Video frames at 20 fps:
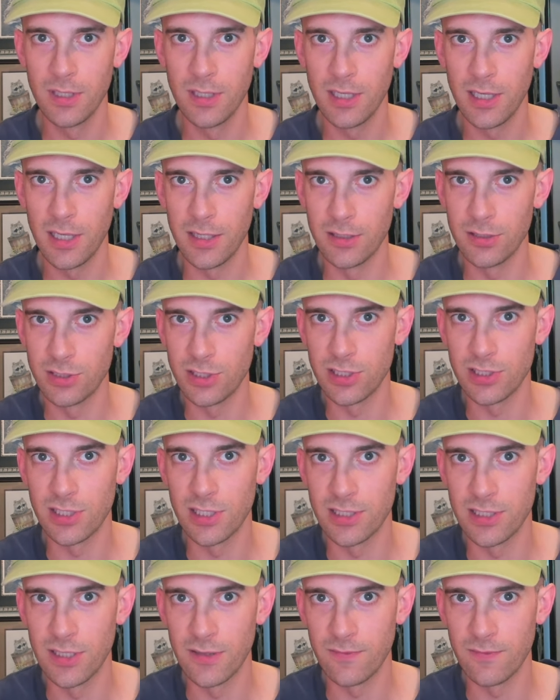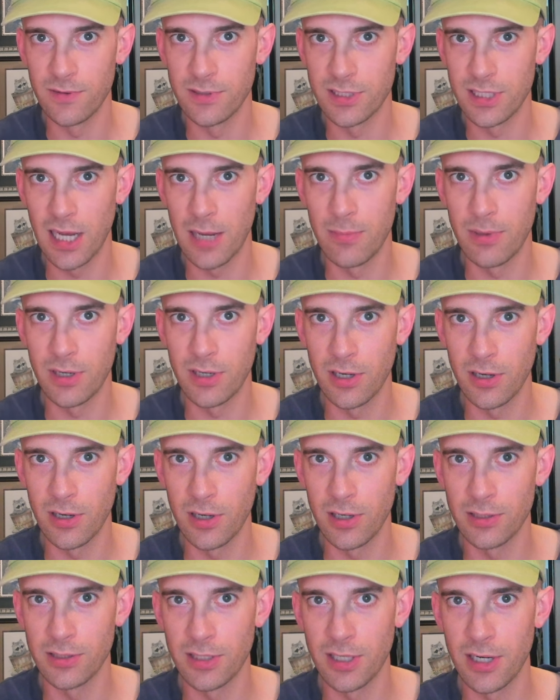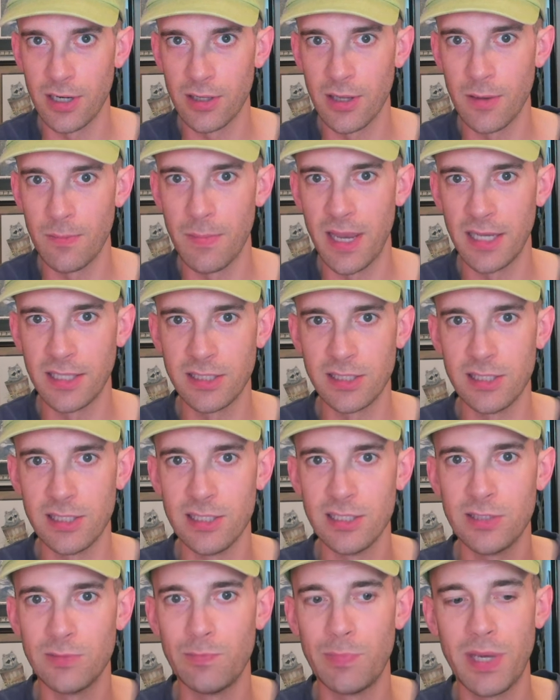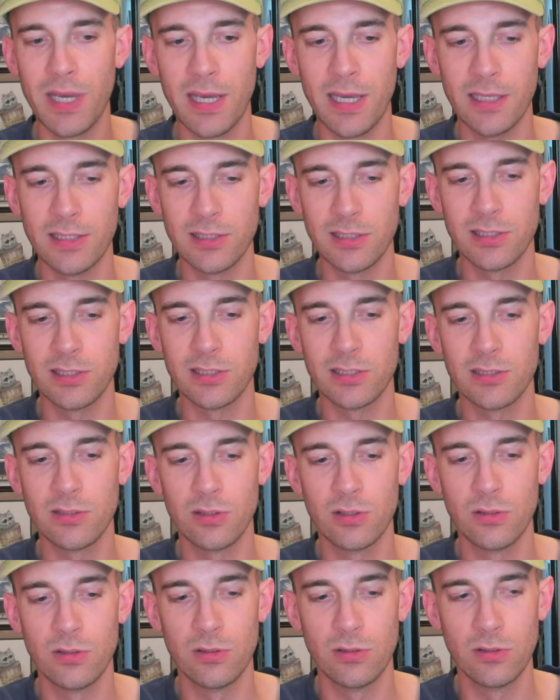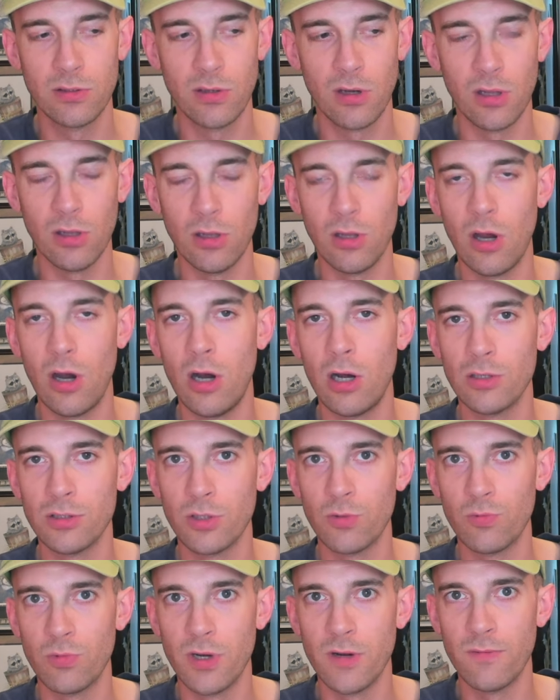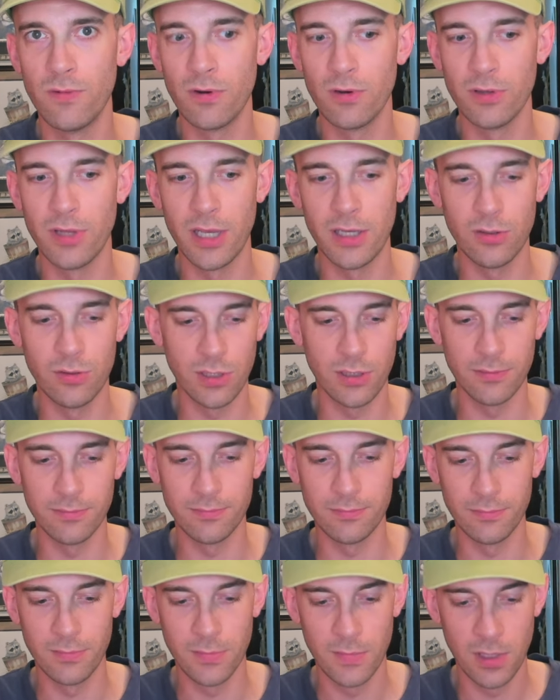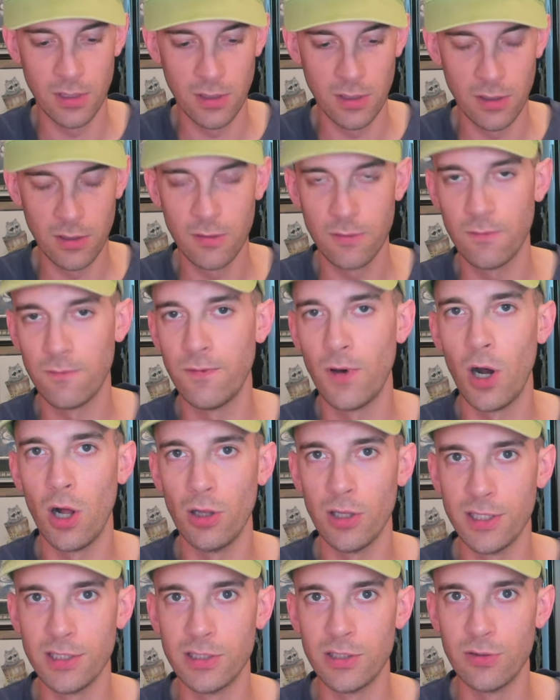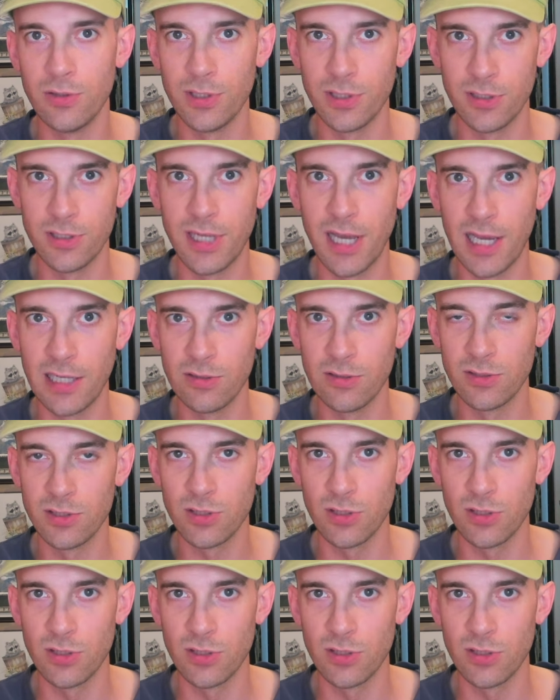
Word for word: And there's just a different type of current there that makes these pits along the river that you can fall into and they're dangerous.